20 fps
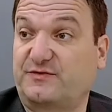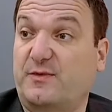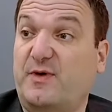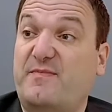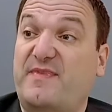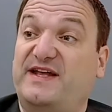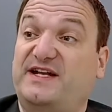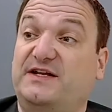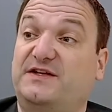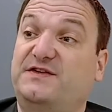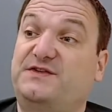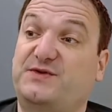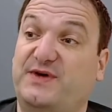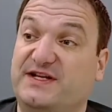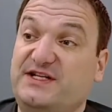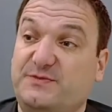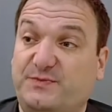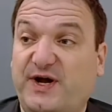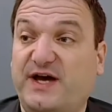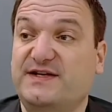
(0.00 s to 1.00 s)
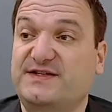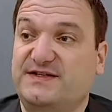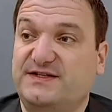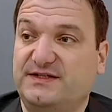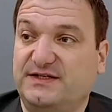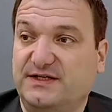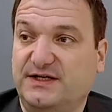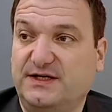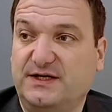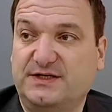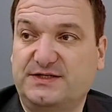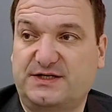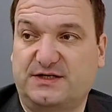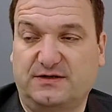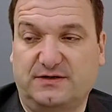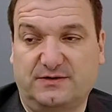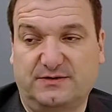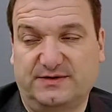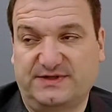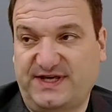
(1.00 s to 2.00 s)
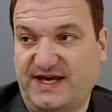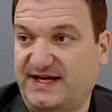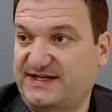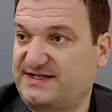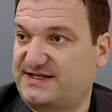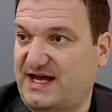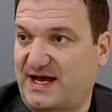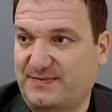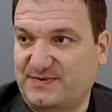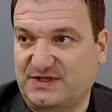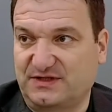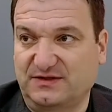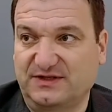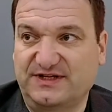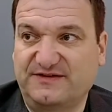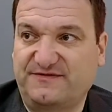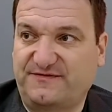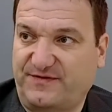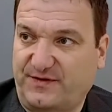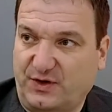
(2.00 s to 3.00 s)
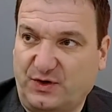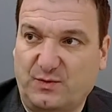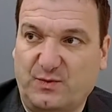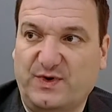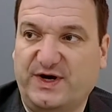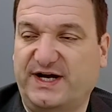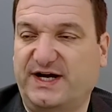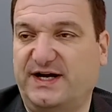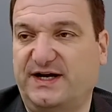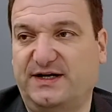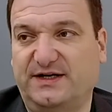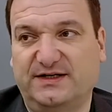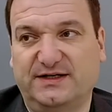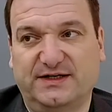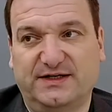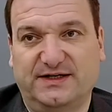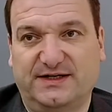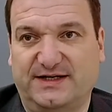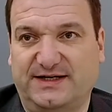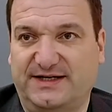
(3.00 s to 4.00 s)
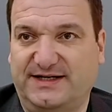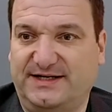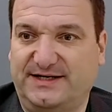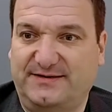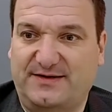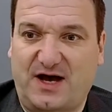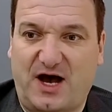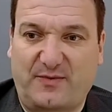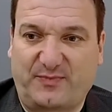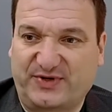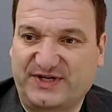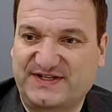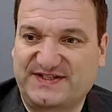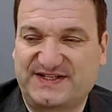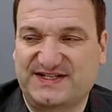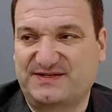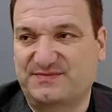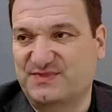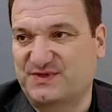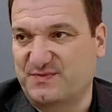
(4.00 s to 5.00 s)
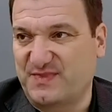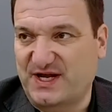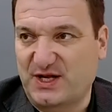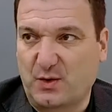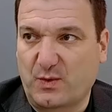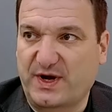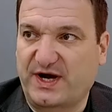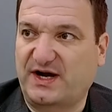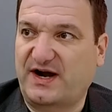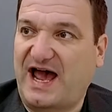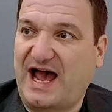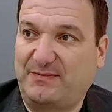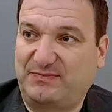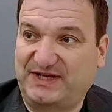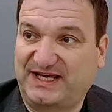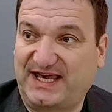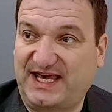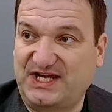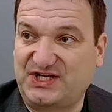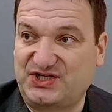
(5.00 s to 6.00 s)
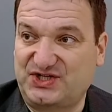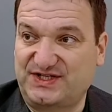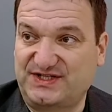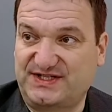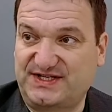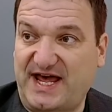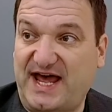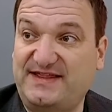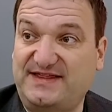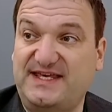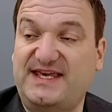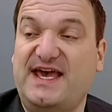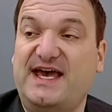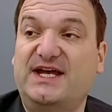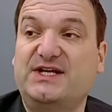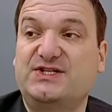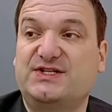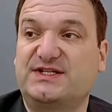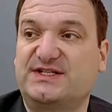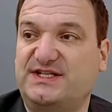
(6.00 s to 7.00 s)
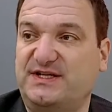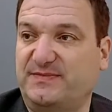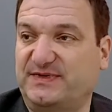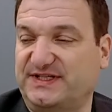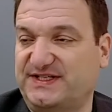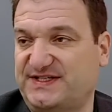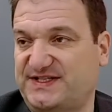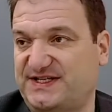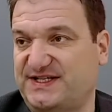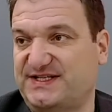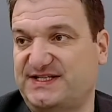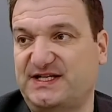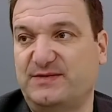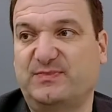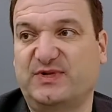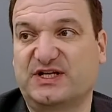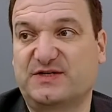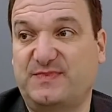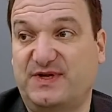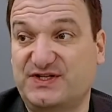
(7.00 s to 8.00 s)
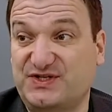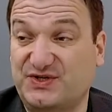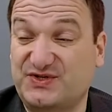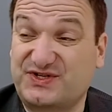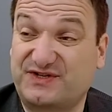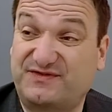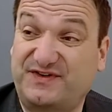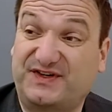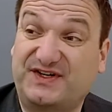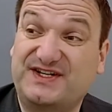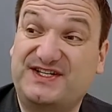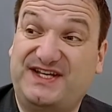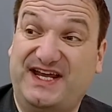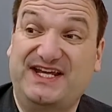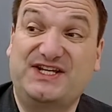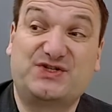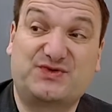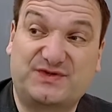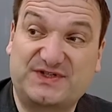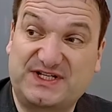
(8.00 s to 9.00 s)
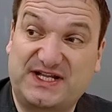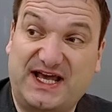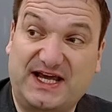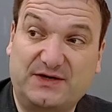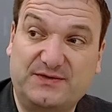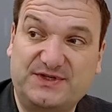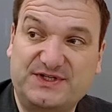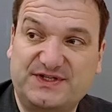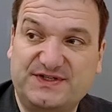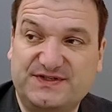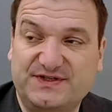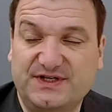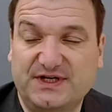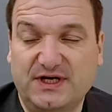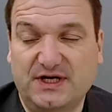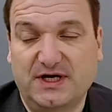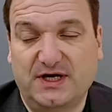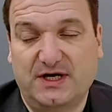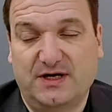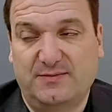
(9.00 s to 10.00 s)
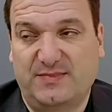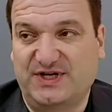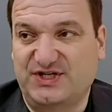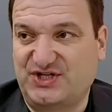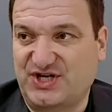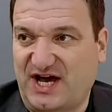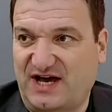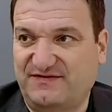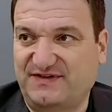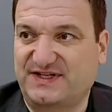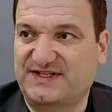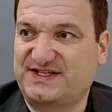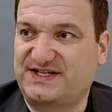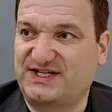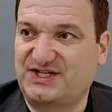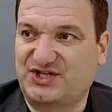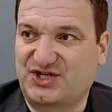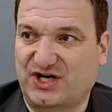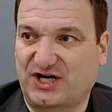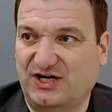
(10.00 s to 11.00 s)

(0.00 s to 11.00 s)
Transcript: from embedded to enterprise. Mm-hmm. So yes, absolutely, firmware, operating systems, middleware, applications at the edge is typically C, C++. Those are very dangerous languages, but Java, C#,